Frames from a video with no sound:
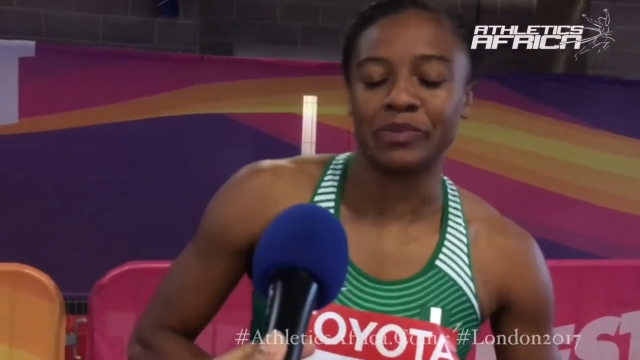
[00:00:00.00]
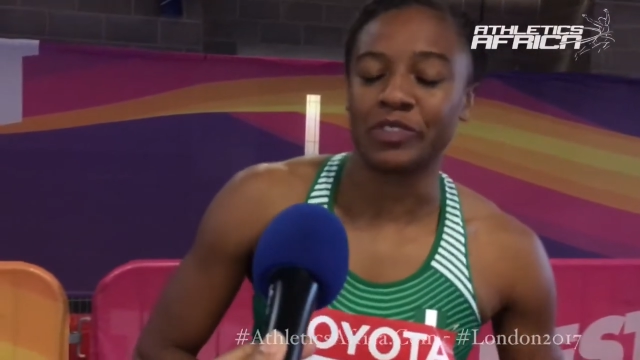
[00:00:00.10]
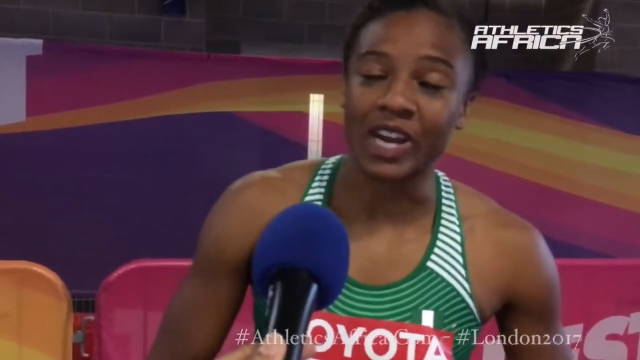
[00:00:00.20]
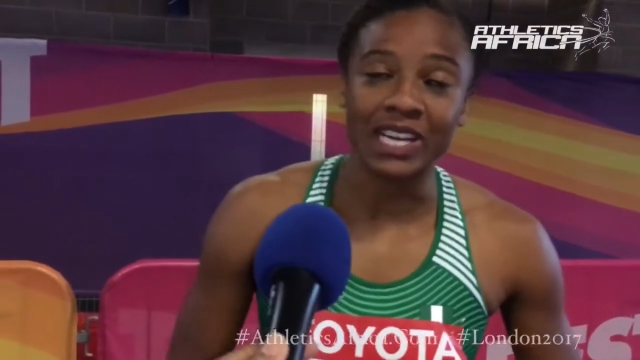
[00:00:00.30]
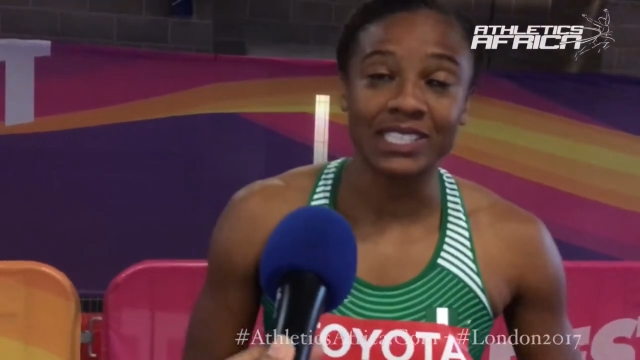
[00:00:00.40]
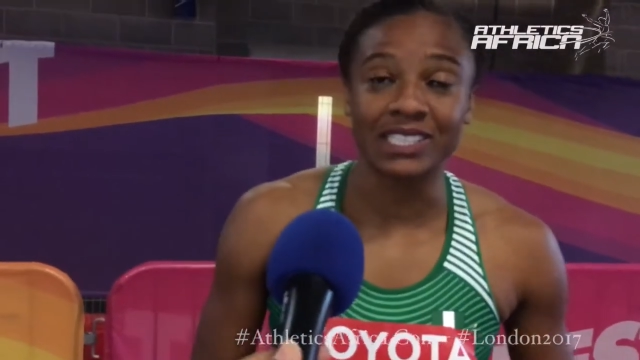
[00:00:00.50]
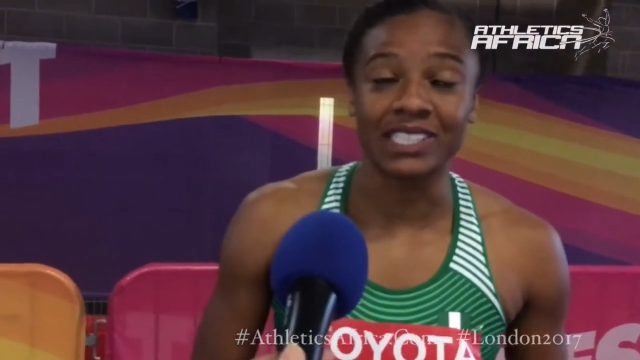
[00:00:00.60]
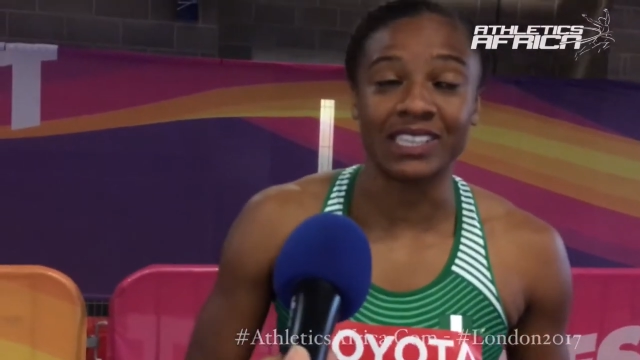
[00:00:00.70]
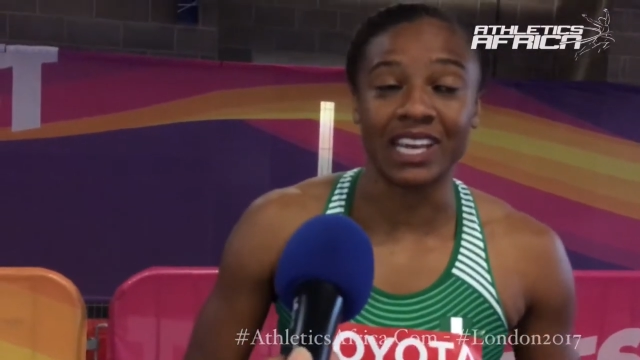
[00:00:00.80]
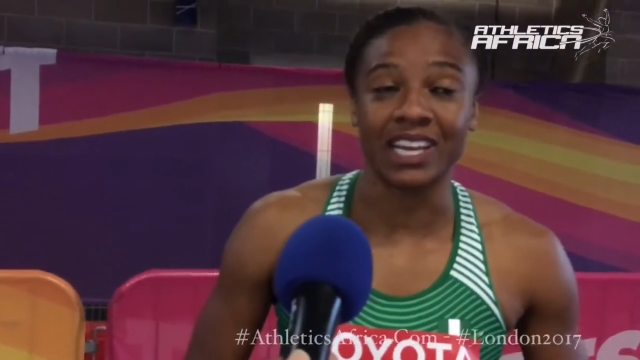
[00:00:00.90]
Rest
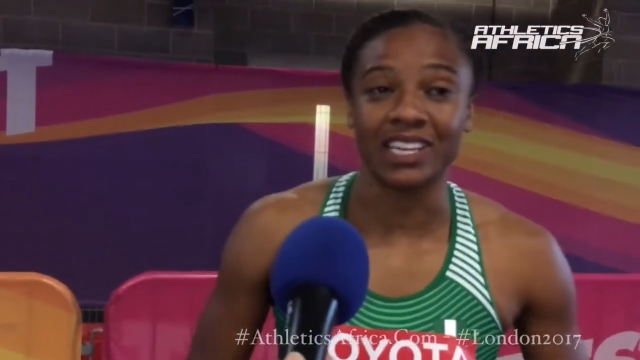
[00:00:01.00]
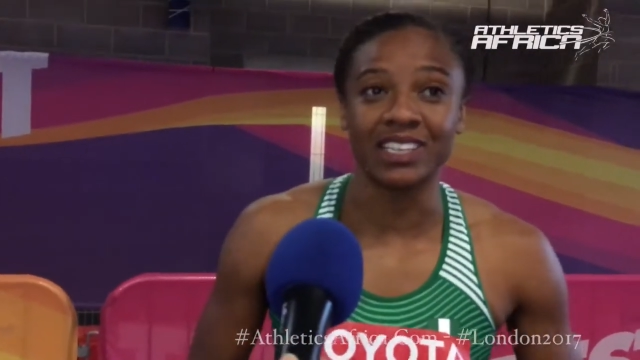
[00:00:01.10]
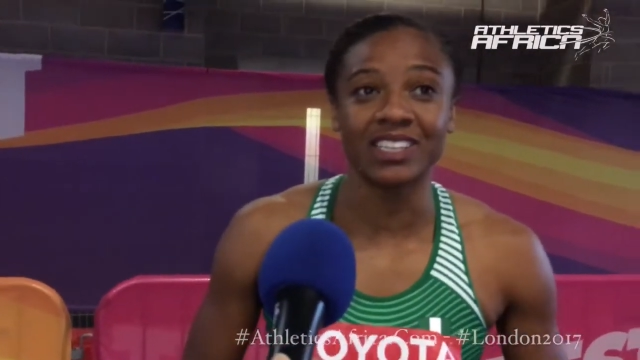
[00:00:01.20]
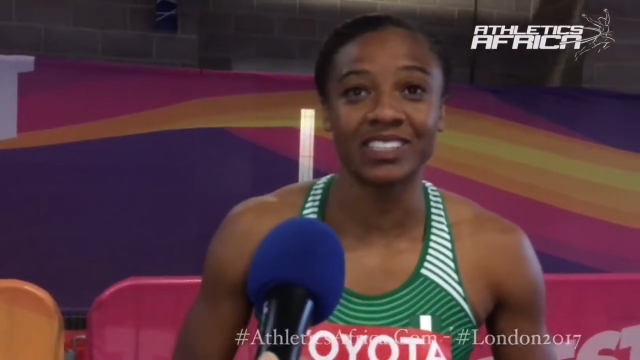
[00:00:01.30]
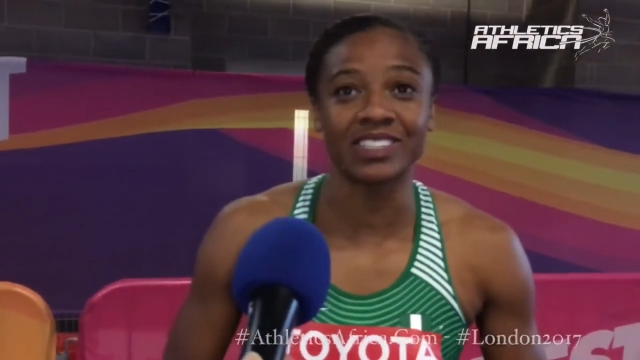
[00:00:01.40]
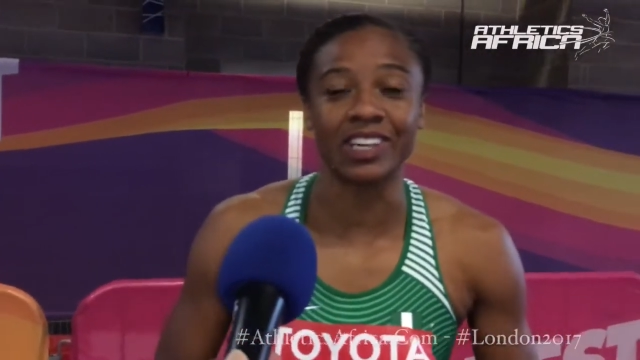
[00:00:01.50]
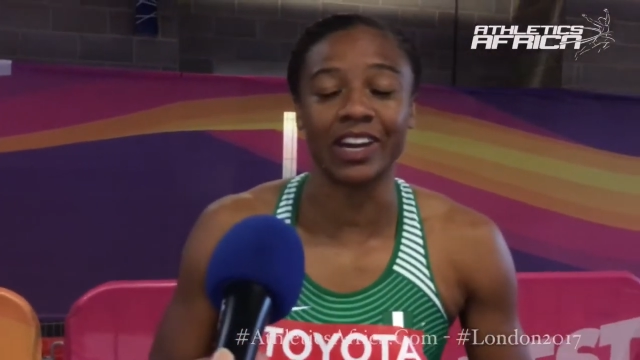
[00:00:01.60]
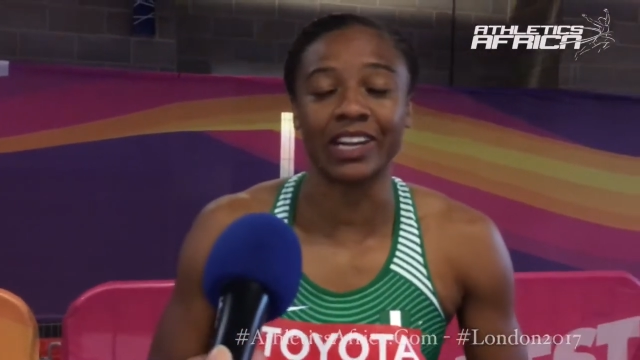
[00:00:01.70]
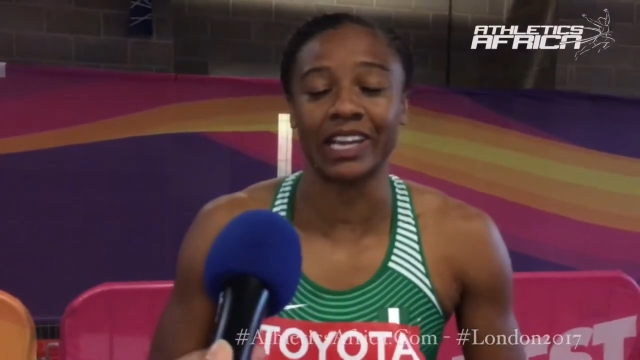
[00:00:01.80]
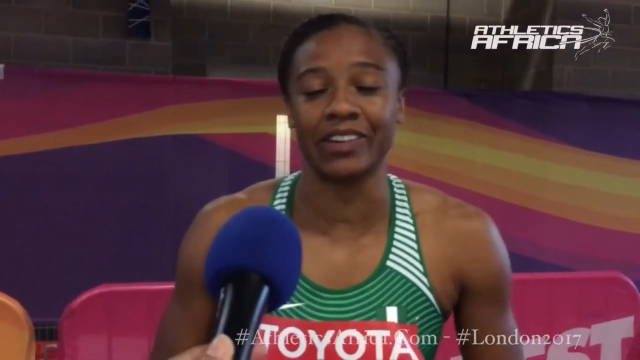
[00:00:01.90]
and then
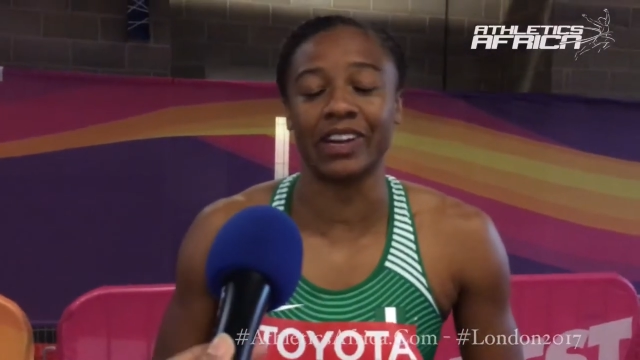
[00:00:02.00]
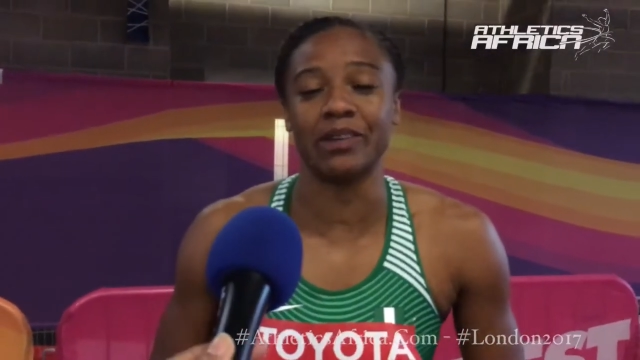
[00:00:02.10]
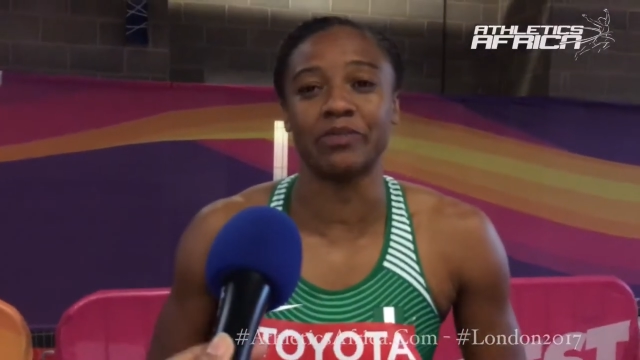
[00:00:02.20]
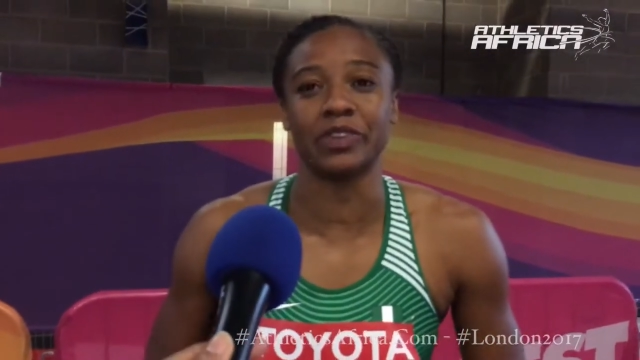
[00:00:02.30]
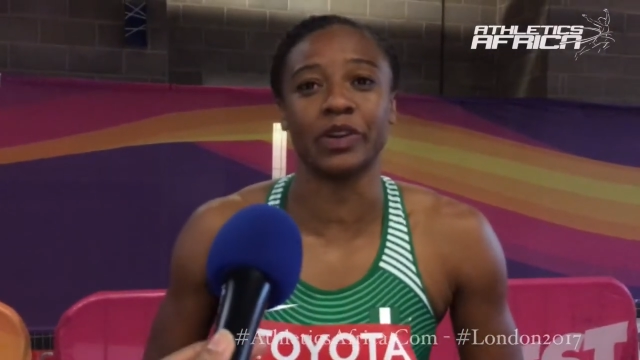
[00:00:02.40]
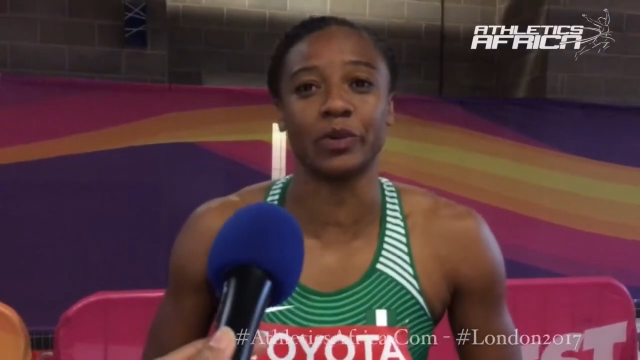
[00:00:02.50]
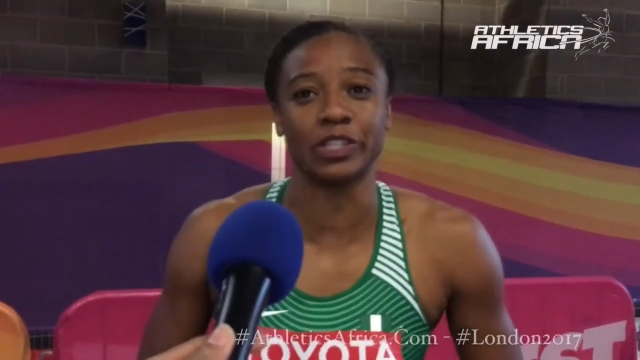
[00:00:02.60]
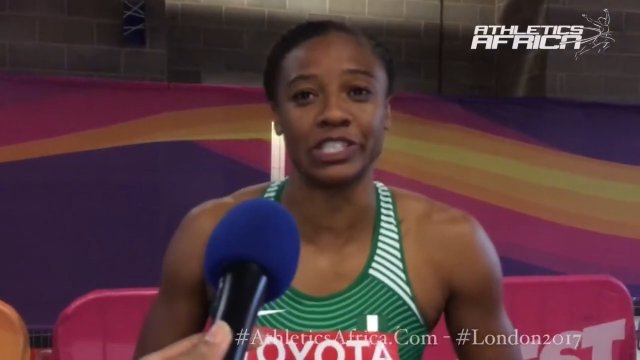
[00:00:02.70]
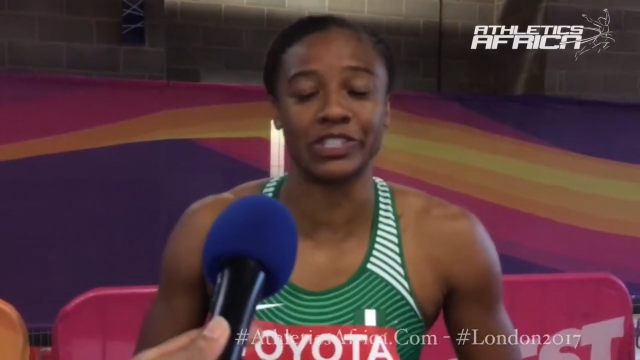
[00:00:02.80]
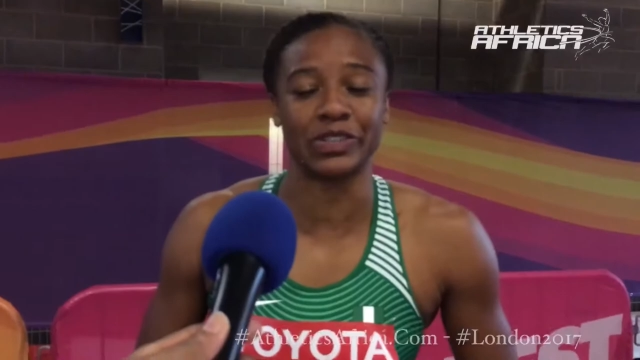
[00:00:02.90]
start gearing up for
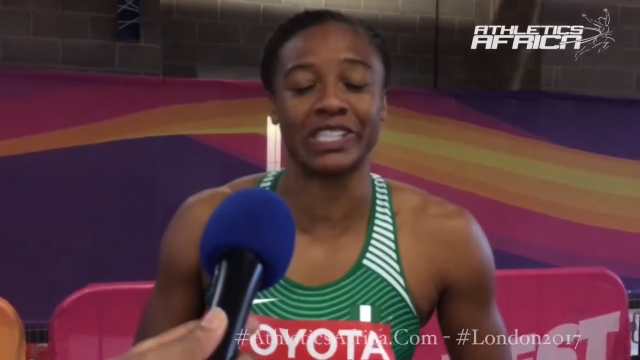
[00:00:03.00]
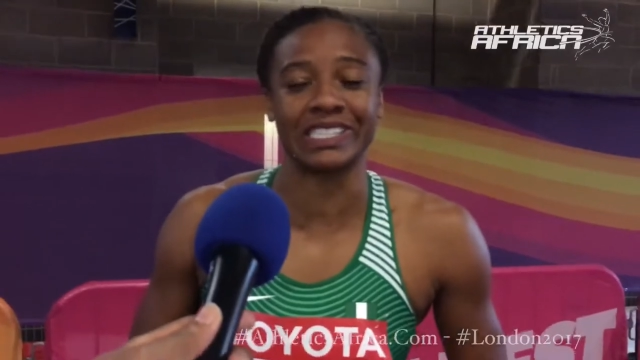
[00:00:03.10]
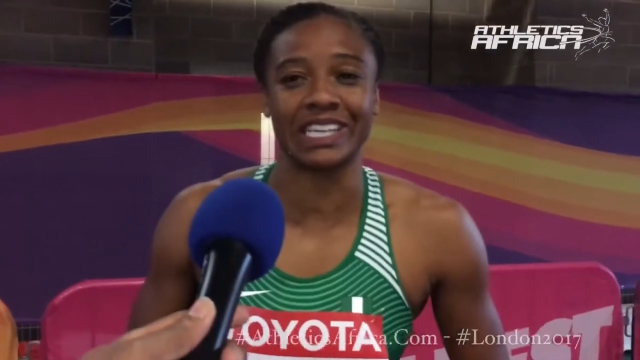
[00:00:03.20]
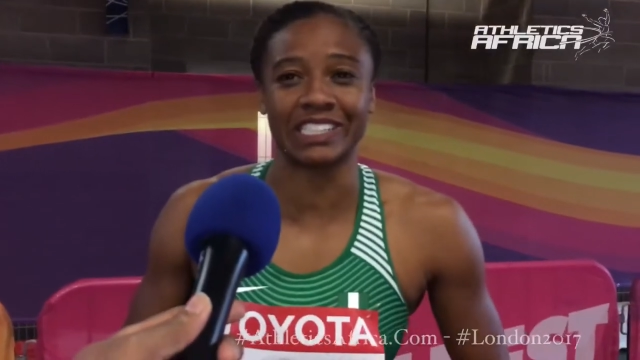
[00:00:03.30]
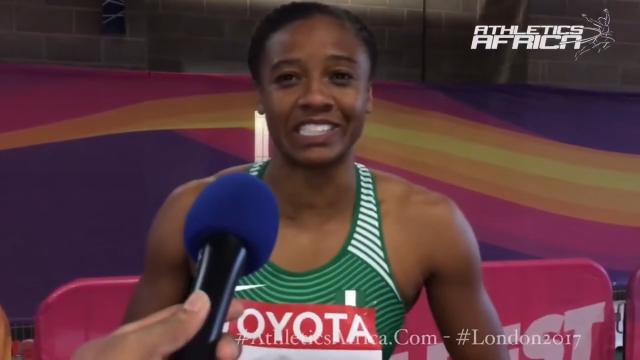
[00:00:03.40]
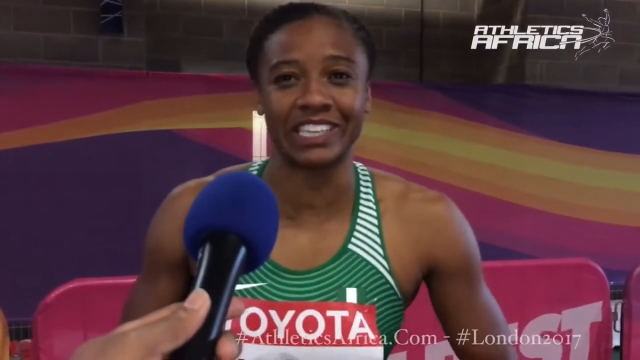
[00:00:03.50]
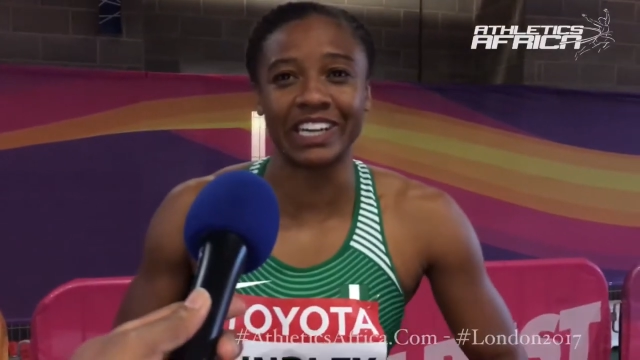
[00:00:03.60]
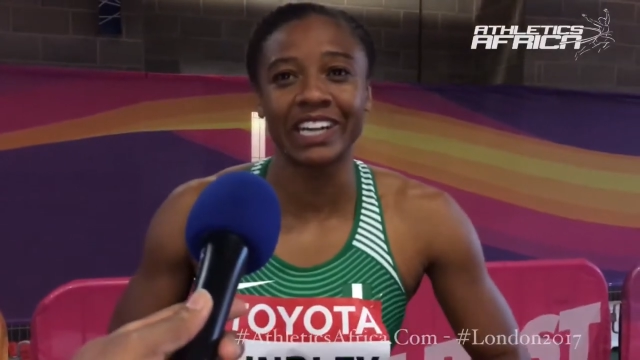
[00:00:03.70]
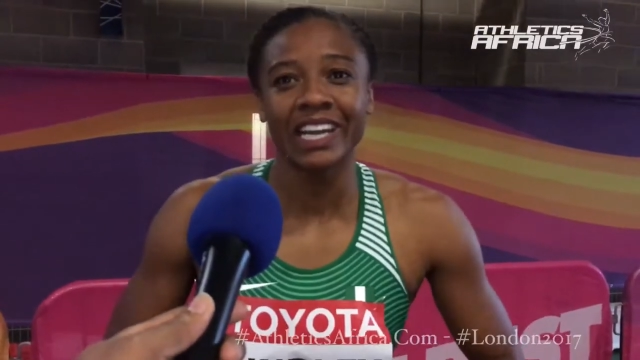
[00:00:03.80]
World Indoors next year